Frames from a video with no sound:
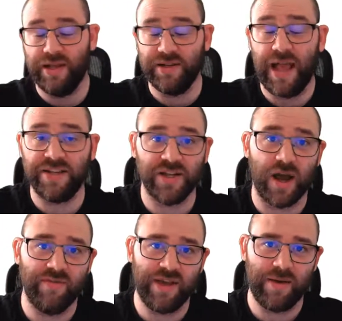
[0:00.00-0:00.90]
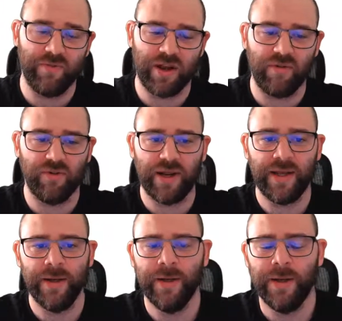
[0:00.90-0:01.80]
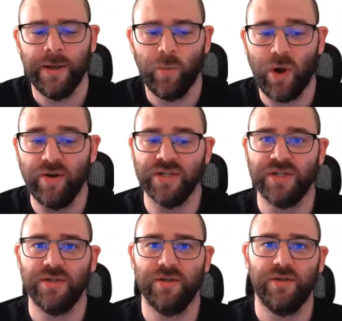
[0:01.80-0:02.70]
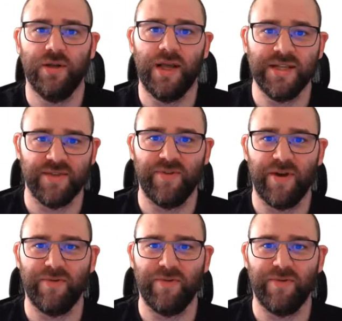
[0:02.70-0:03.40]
VM recovery, whereas instant VM